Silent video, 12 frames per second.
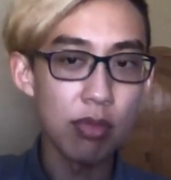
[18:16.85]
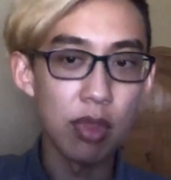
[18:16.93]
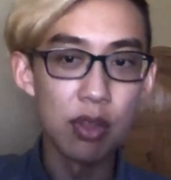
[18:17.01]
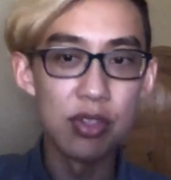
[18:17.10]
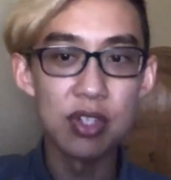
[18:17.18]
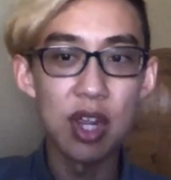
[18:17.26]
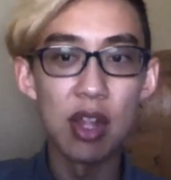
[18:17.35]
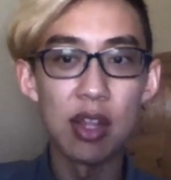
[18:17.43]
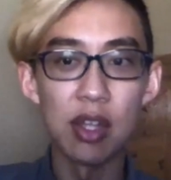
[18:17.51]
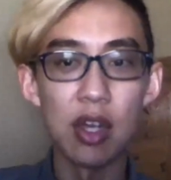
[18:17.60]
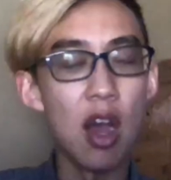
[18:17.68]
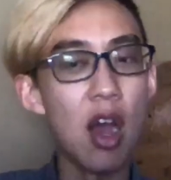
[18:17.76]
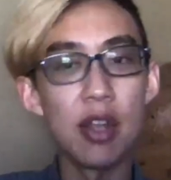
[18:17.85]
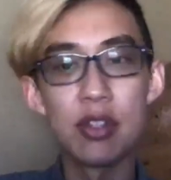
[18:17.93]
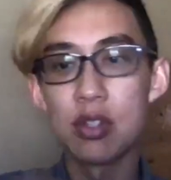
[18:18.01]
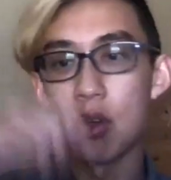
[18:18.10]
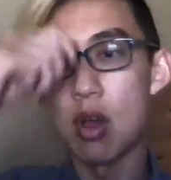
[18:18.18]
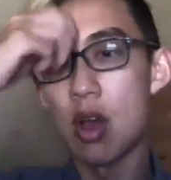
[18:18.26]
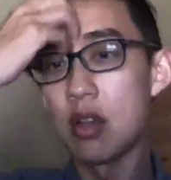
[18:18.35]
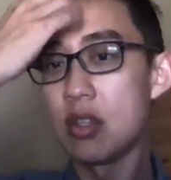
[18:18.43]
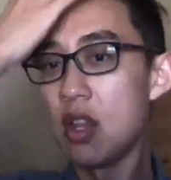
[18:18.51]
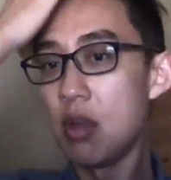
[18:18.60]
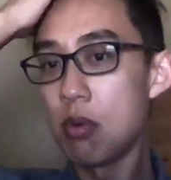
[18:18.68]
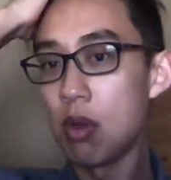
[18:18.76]
Just kind of like, ah, it's so hot
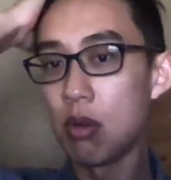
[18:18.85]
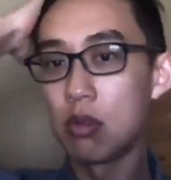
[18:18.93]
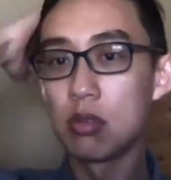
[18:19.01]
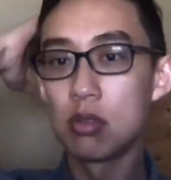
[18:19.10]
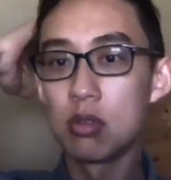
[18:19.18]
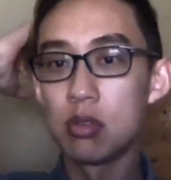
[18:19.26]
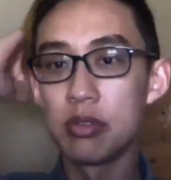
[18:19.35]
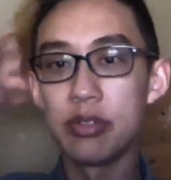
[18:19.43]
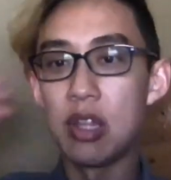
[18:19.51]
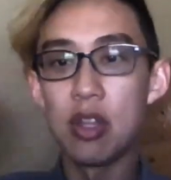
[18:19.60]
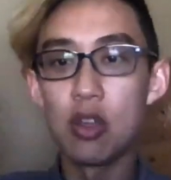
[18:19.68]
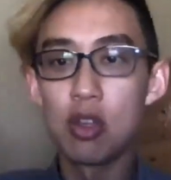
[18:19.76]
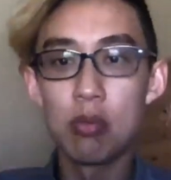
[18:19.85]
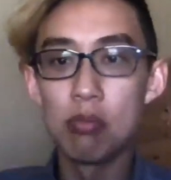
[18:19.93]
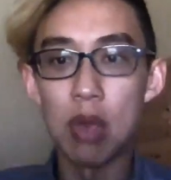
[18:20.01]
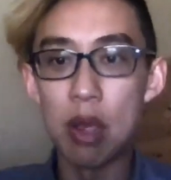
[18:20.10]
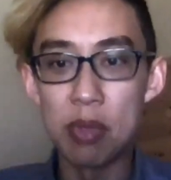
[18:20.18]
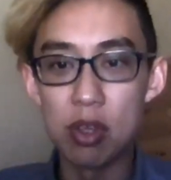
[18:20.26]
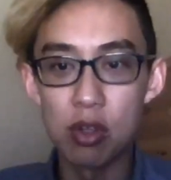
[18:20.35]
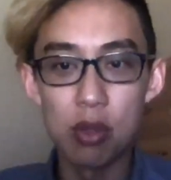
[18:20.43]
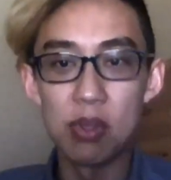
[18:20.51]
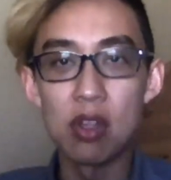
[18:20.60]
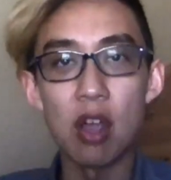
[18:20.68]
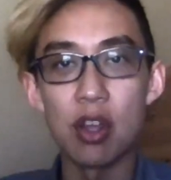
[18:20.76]
today, bro. Then you could, I mean, you could
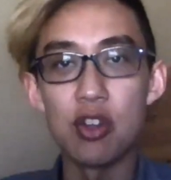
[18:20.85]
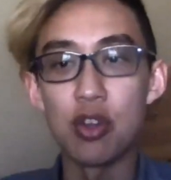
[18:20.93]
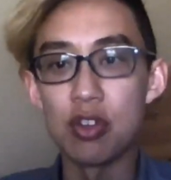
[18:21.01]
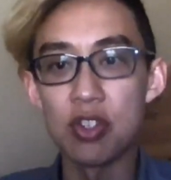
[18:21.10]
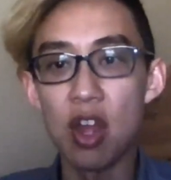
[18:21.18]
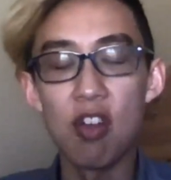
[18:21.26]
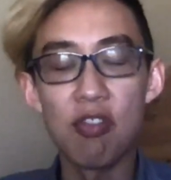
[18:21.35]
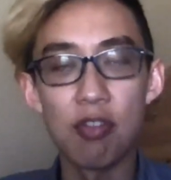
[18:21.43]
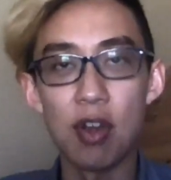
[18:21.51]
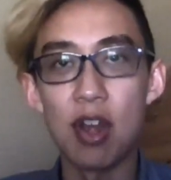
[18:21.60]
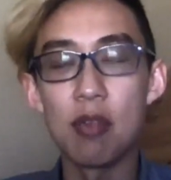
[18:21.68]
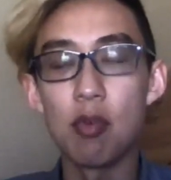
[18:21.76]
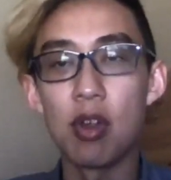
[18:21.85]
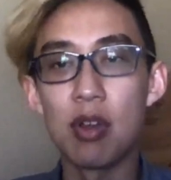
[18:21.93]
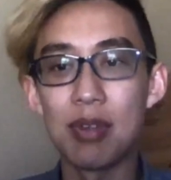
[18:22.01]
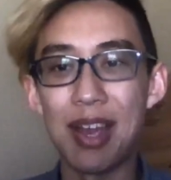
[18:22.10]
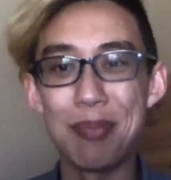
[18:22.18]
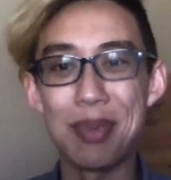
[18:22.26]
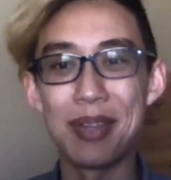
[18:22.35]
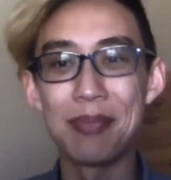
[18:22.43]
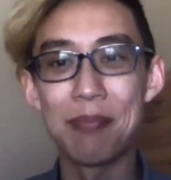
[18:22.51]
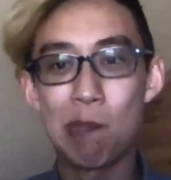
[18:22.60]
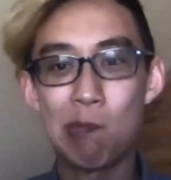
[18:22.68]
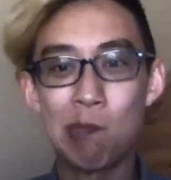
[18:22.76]
be talking to yourself or anyone, I
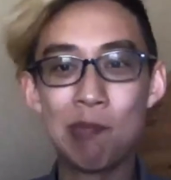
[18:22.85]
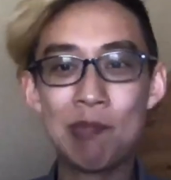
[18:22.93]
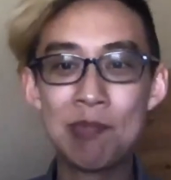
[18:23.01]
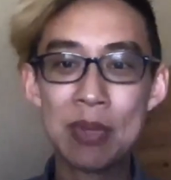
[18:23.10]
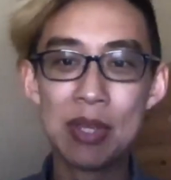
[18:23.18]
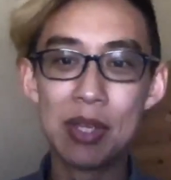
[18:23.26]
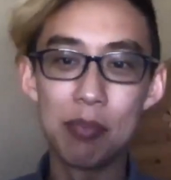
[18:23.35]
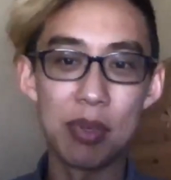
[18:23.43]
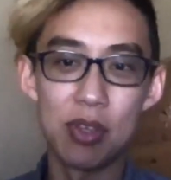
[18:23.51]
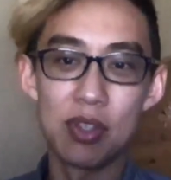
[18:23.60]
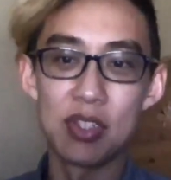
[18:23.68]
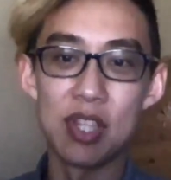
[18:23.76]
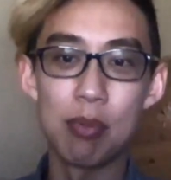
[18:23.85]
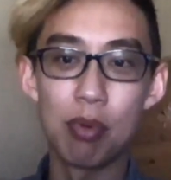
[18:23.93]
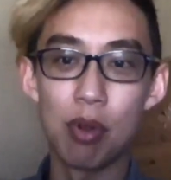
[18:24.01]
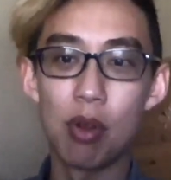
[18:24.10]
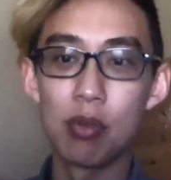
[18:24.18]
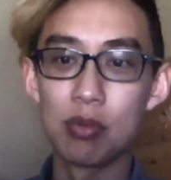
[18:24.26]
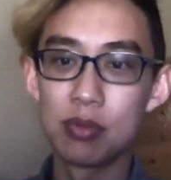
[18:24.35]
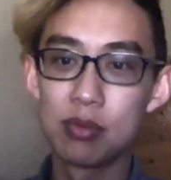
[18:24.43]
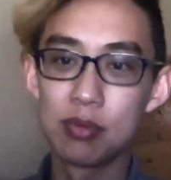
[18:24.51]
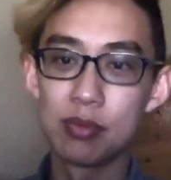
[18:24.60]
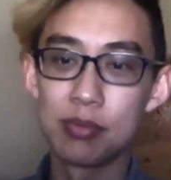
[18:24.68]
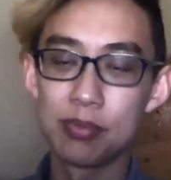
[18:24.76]
mean, but you could say bro.
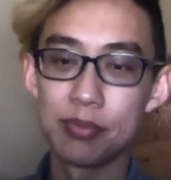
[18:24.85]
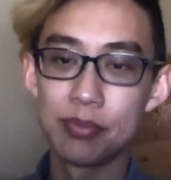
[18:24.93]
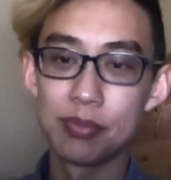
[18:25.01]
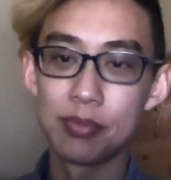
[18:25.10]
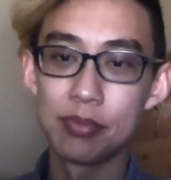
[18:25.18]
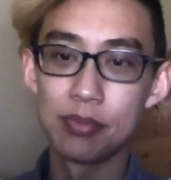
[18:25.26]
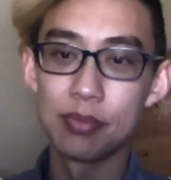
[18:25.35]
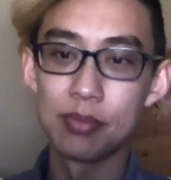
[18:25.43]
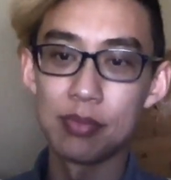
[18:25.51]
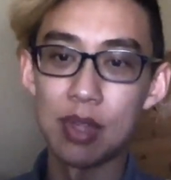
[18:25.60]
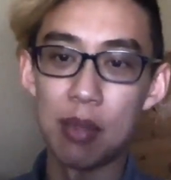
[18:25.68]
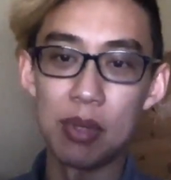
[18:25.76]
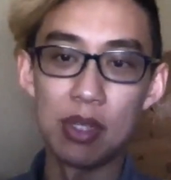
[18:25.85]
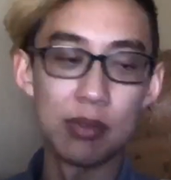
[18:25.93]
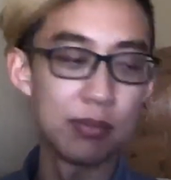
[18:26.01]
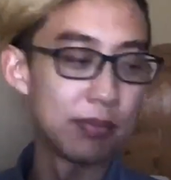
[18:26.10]
I mean,